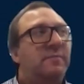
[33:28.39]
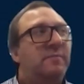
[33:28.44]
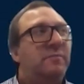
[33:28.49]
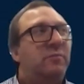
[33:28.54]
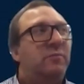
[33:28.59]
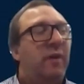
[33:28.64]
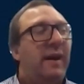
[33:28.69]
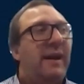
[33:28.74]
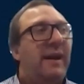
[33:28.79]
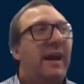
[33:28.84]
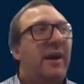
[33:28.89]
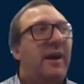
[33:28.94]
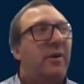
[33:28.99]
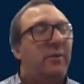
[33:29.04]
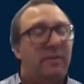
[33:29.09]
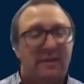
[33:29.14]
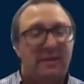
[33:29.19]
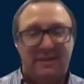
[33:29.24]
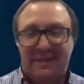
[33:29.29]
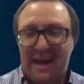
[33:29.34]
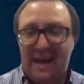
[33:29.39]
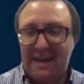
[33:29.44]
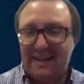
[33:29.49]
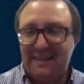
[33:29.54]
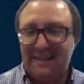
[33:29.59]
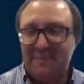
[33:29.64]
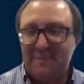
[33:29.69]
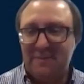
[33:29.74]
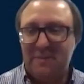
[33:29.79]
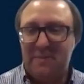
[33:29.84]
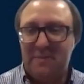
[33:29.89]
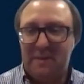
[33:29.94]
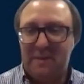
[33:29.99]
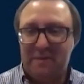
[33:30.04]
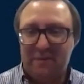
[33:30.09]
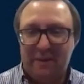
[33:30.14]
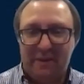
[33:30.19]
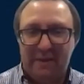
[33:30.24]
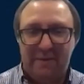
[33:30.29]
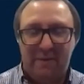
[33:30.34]
right now the status seems to be
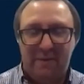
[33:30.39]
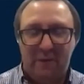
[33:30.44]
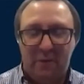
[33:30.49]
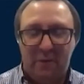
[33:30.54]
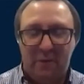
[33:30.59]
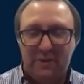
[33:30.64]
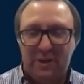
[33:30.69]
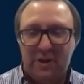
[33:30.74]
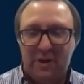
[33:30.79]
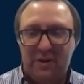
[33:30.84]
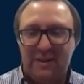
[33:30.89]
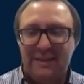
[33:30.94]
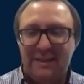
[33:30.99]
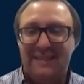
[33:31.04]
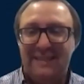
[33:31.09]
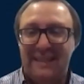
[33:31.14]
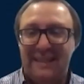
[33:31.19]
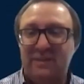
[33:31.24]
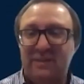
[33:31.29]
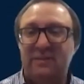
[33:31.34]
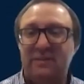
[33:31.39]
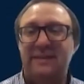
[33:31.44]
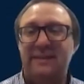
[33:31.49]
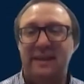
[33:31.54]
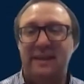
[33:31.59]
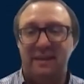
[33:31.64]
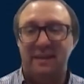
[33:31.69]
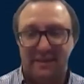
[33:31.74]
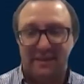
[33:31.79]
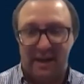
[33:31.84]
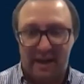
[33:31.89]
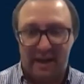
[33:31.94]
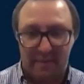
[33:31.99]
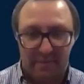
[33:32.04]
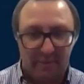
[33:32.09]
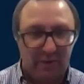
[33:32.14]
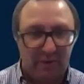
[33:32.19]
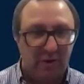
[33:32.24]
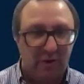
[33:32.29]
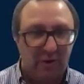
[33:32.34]
really focusing on single cell type
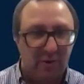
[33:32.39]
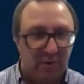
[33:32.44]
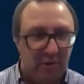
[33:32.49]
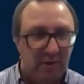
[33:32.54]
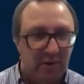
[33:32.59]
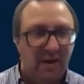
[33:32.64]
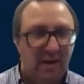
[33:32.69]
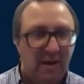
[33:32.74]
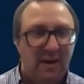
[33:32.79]
growth,